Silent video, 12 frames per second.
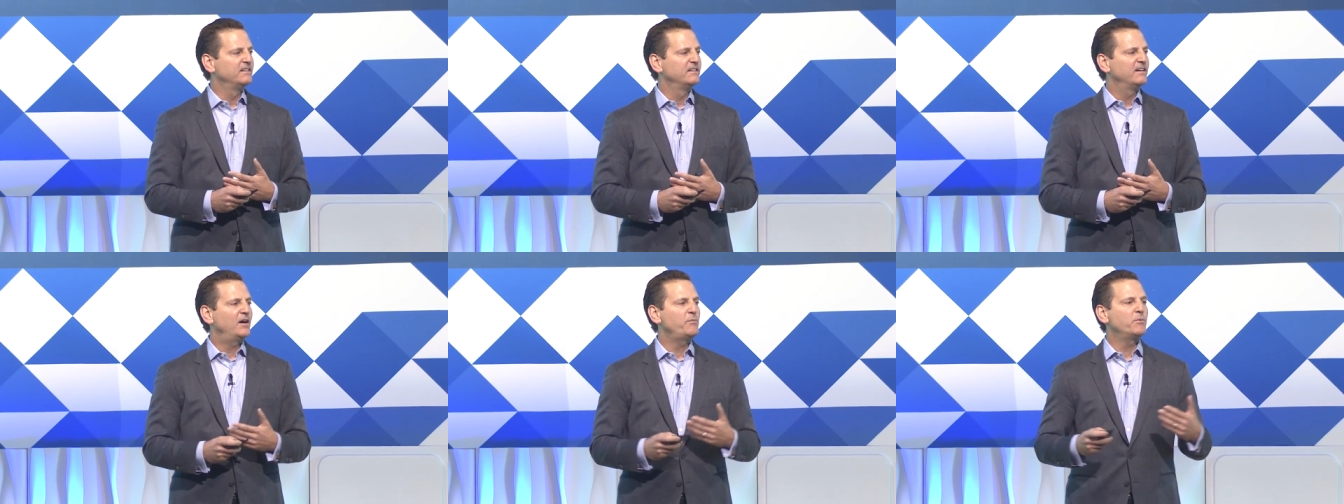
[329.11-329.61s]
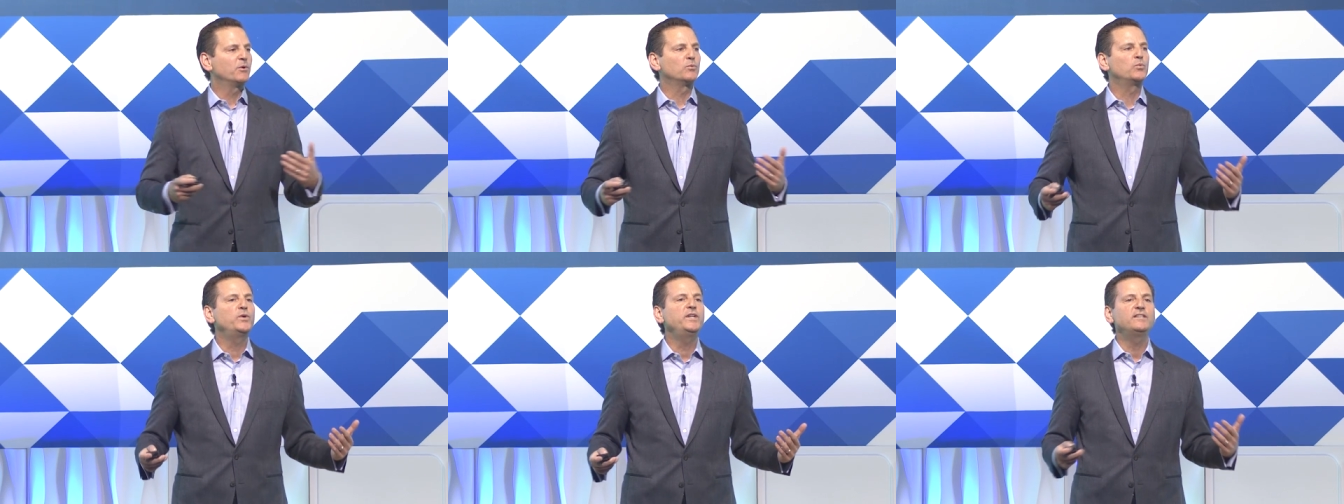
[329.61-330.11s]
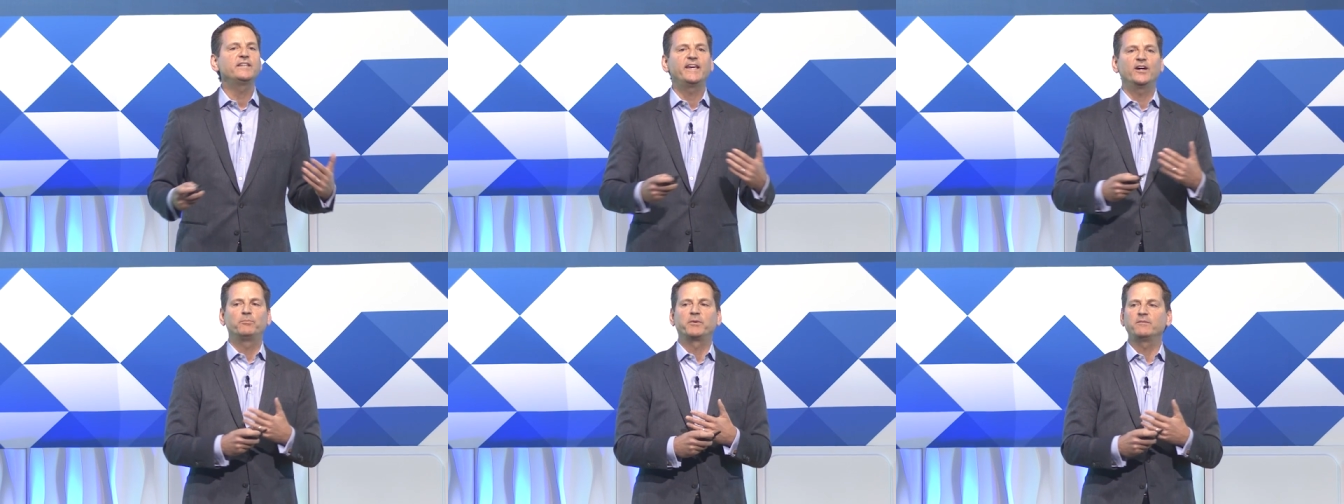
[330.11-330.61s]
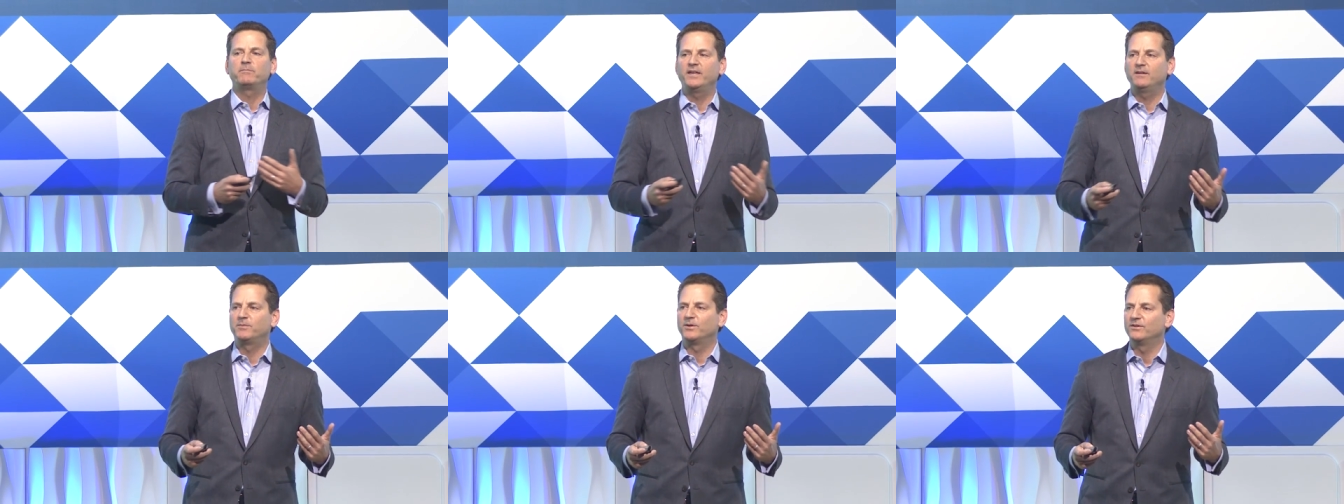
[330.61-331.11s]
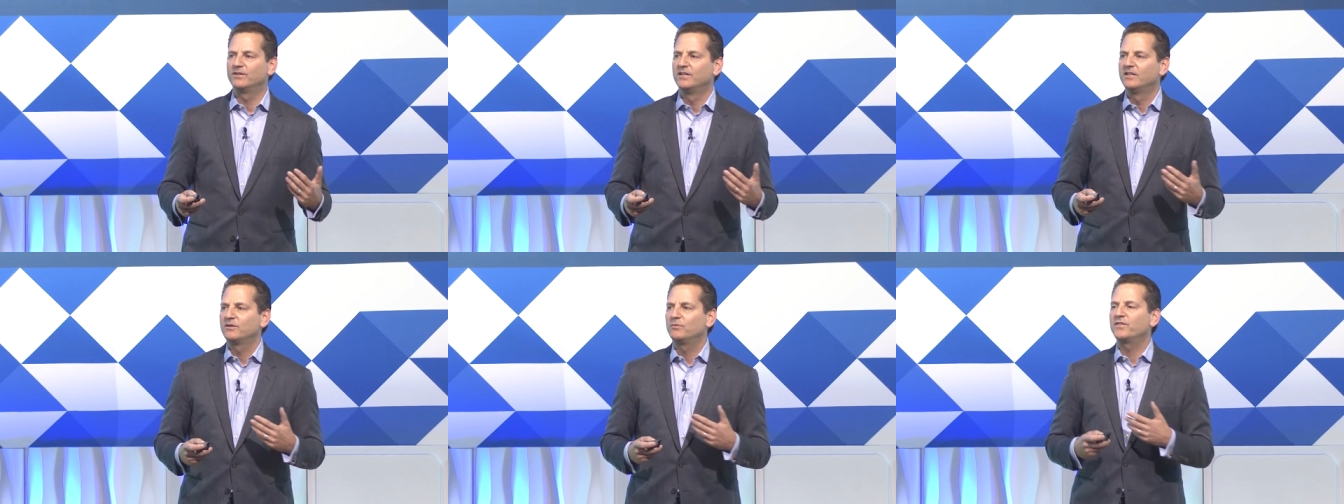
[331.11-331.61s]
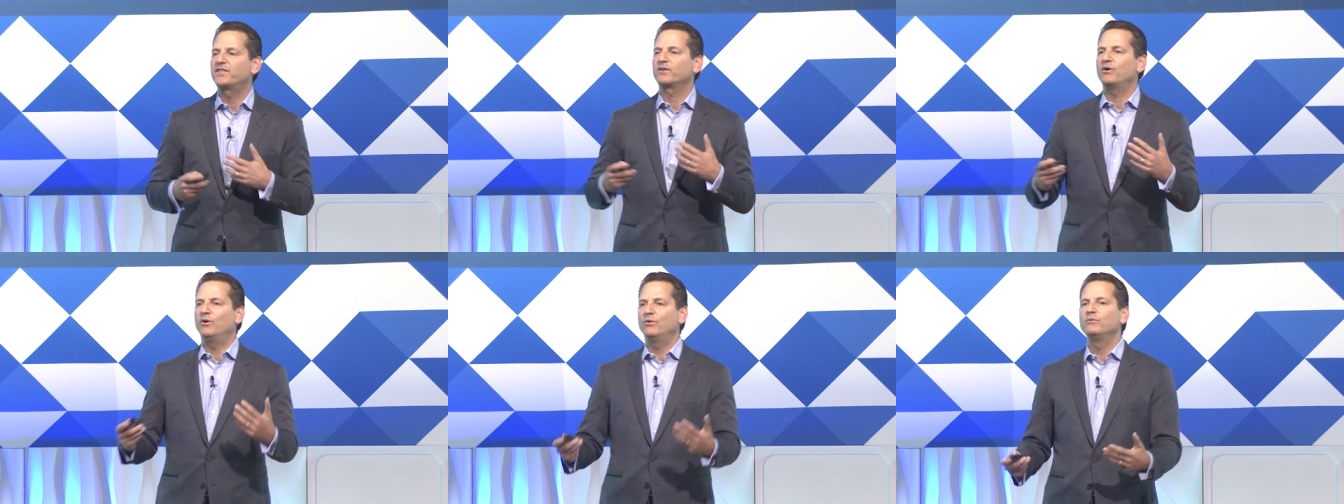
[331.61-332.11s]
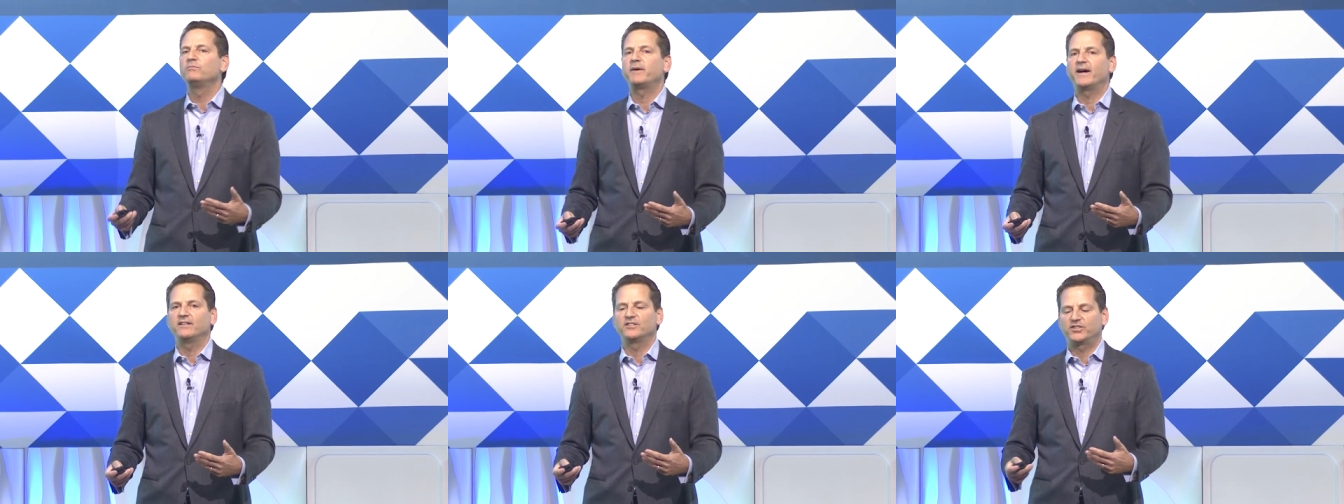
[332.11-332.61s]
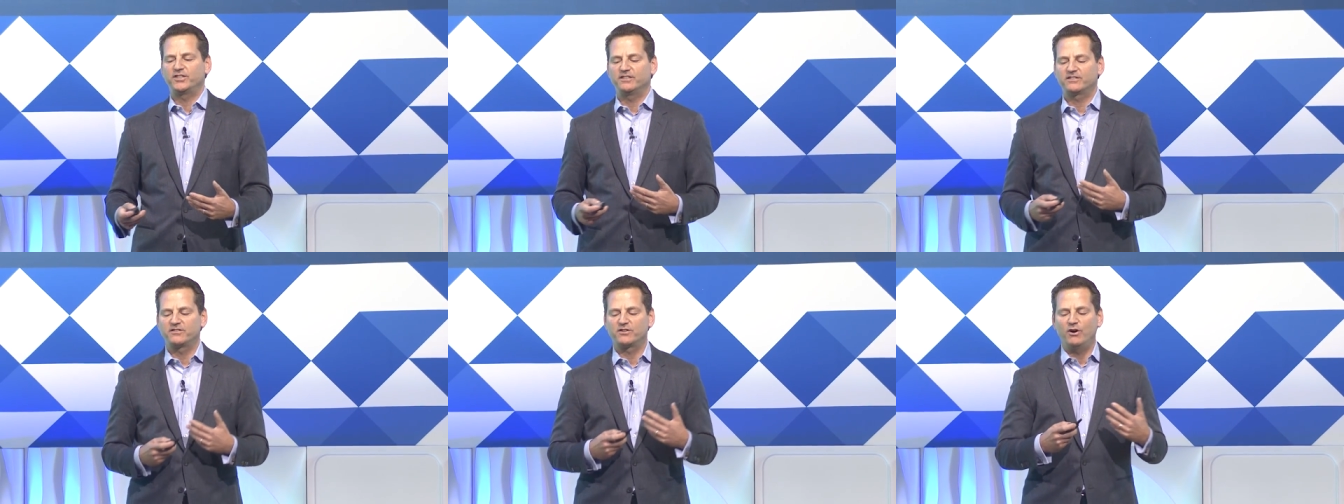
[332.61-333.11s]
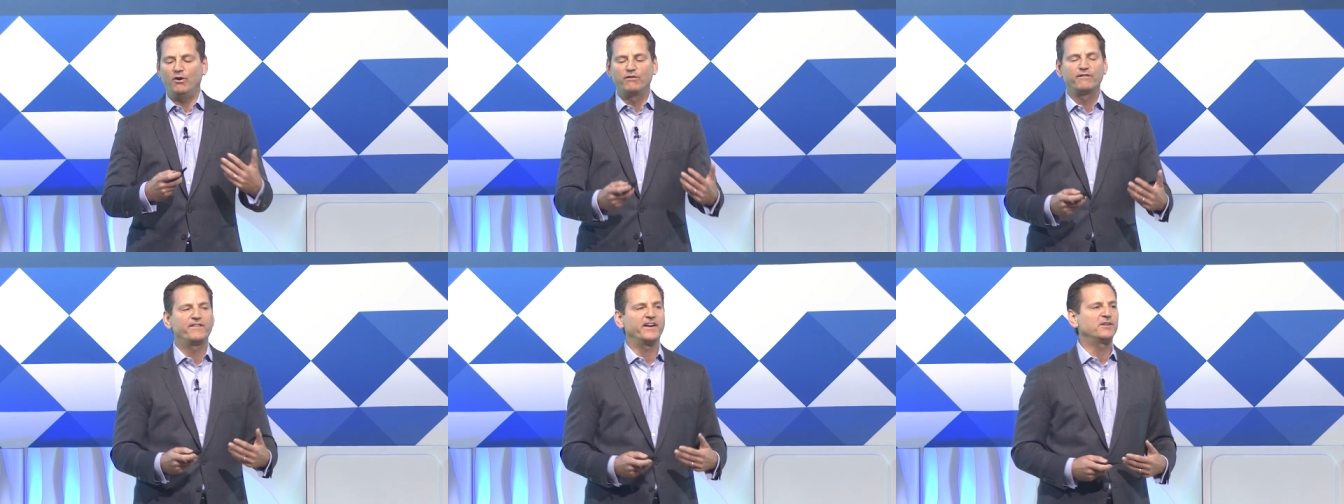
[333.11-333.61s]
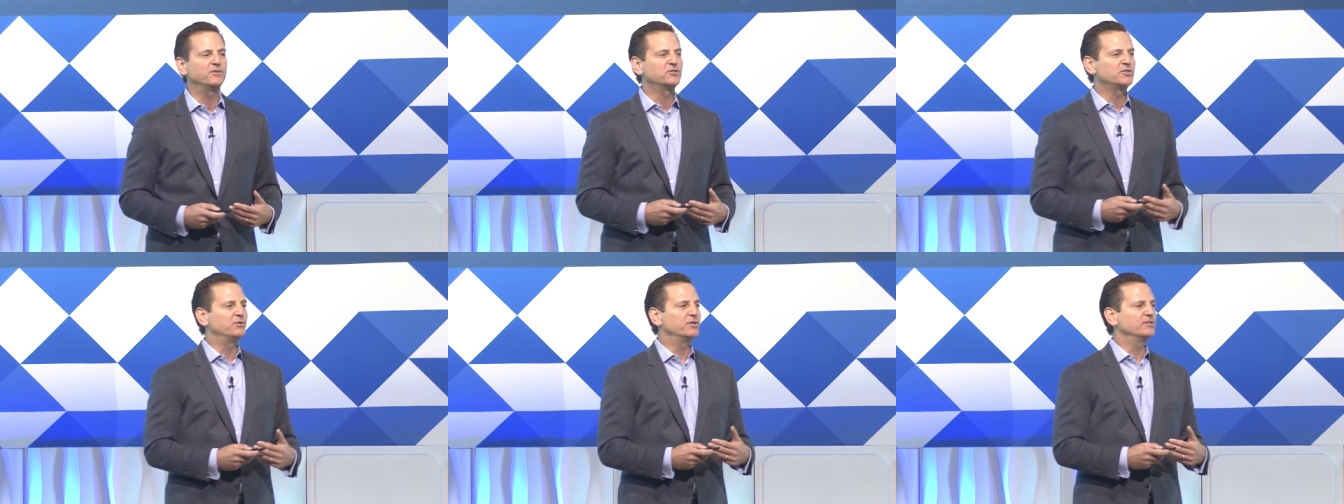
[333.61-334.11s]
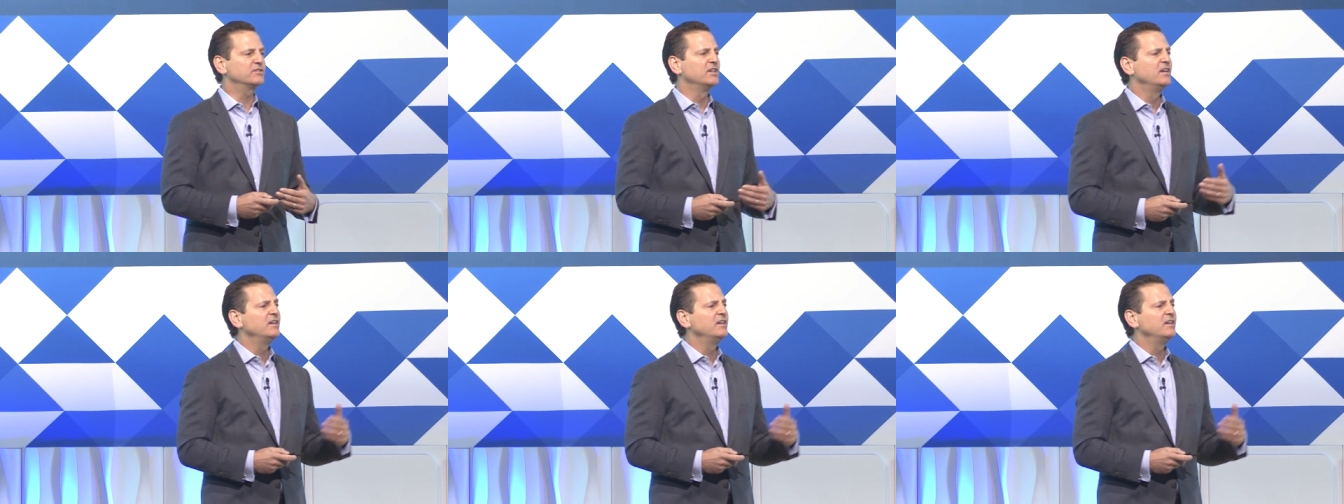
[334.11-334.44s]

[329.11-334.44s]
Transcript: how we were really helping people with their own balance sheets and their own FICO scores,